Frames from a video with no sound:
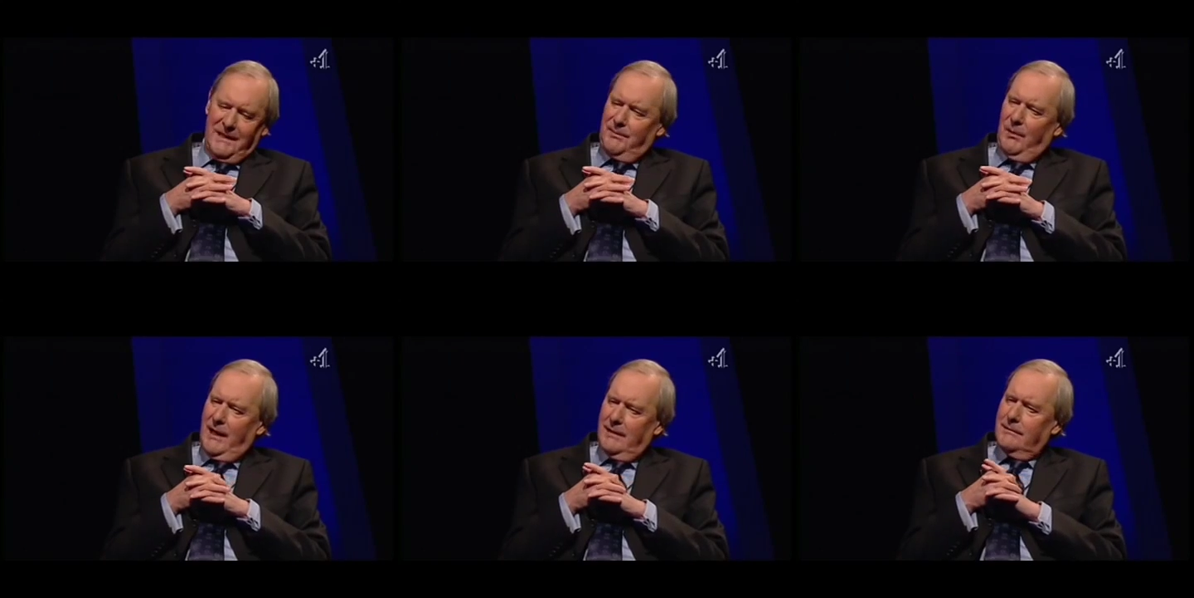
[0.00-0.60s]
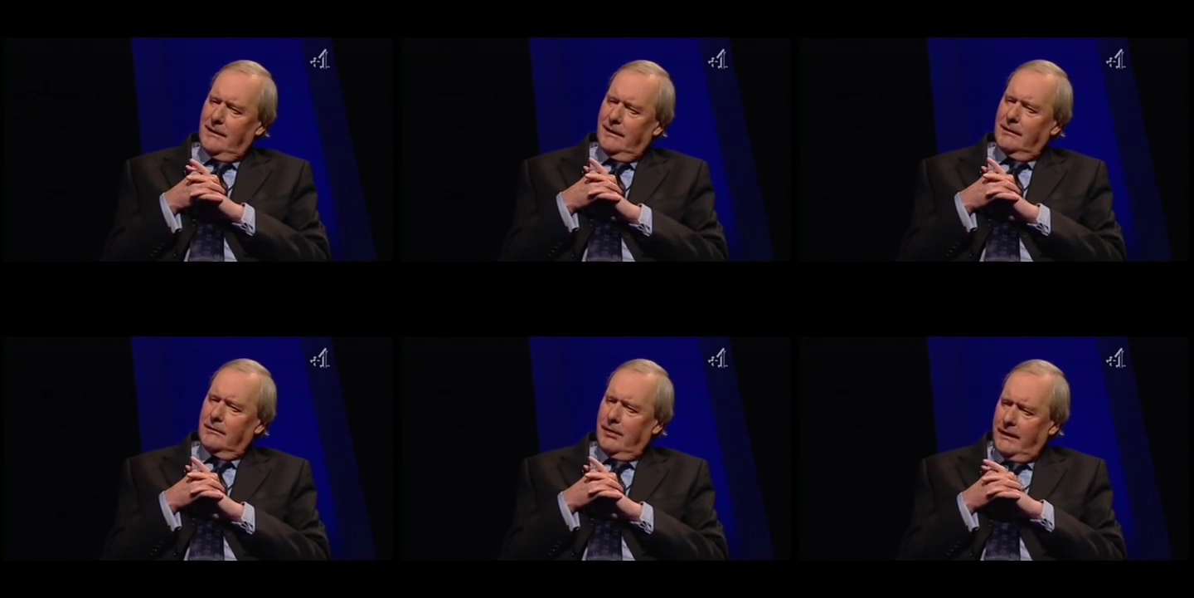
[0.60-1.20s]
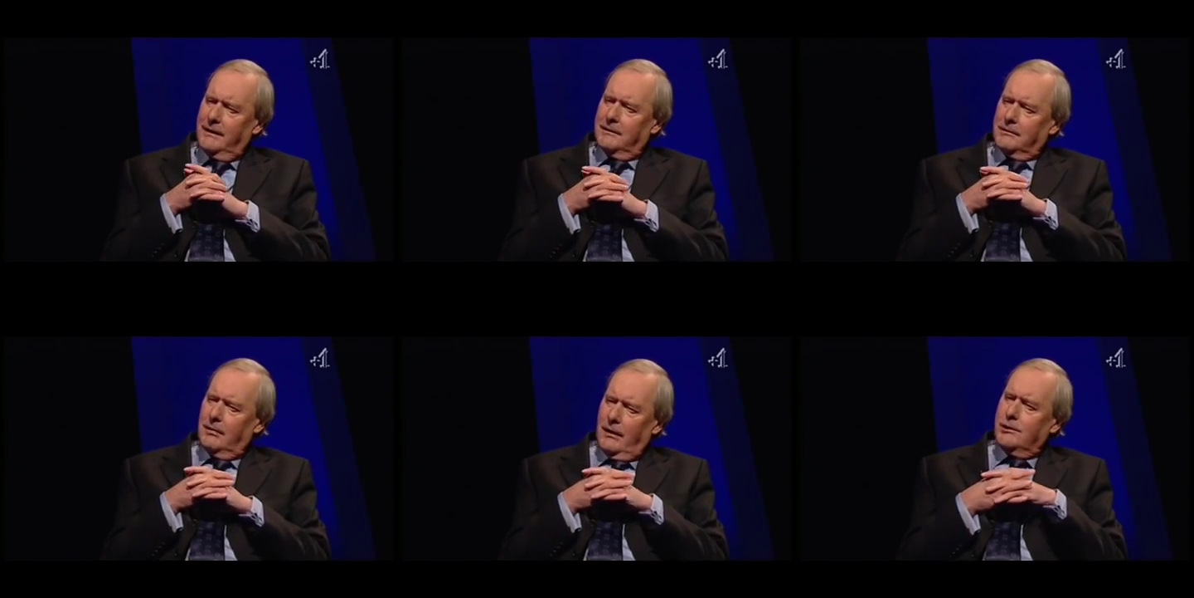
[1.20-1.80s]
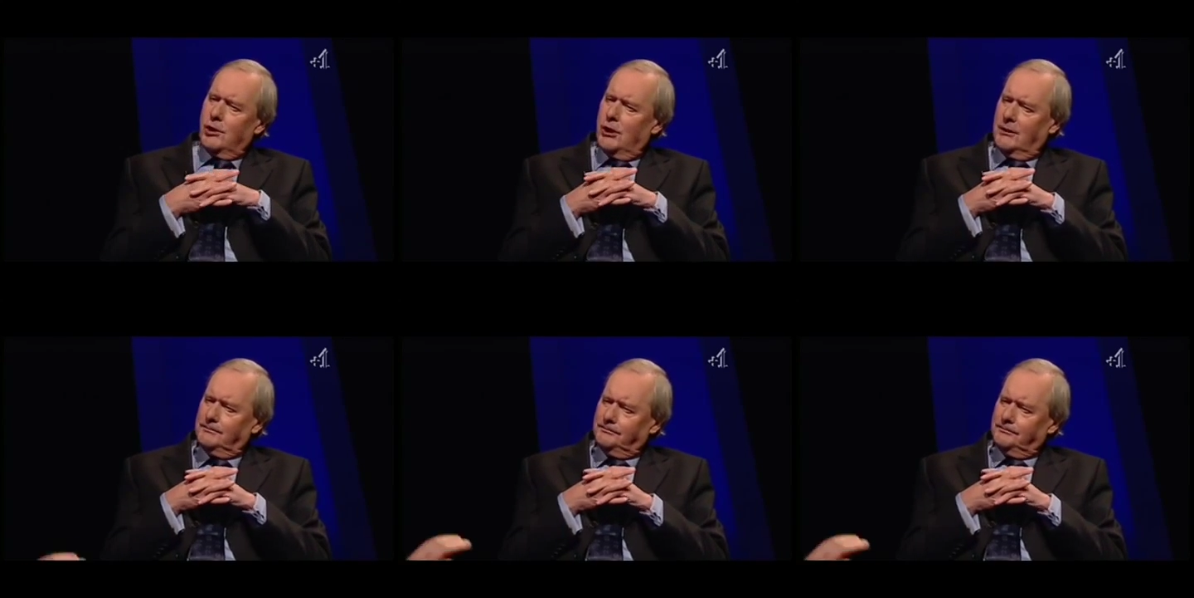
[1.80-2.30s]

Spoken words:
you explain the credit crunch?